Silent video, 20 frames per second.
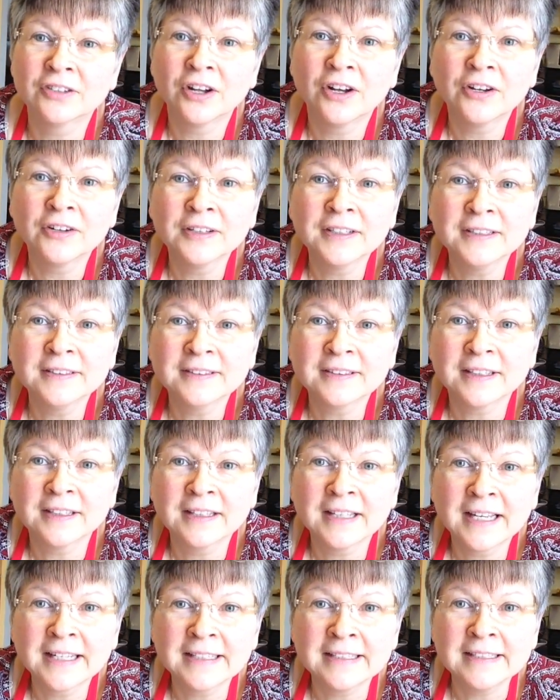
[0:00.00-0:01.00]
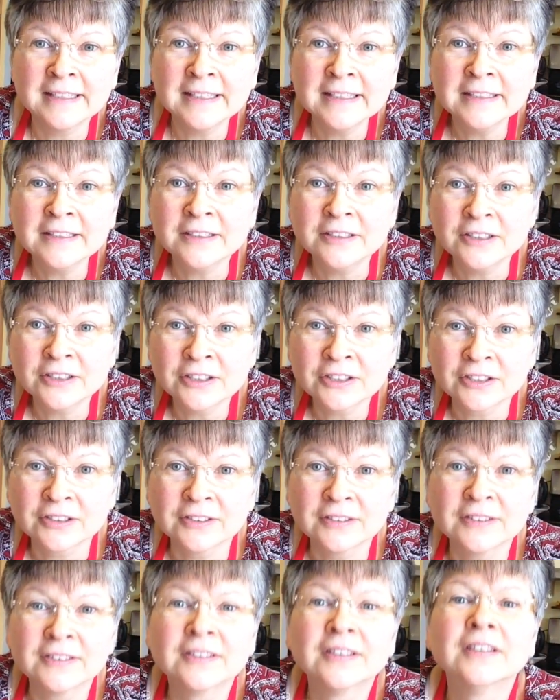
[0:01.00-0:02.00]
always a lot of neat
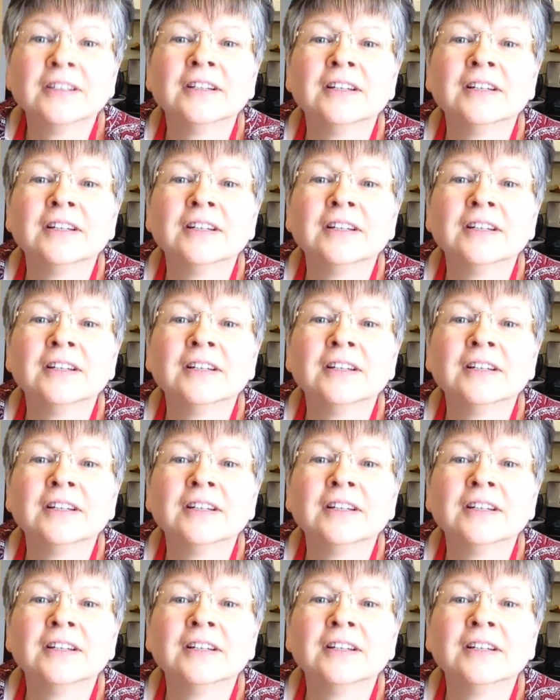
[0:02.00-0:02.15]
dishes.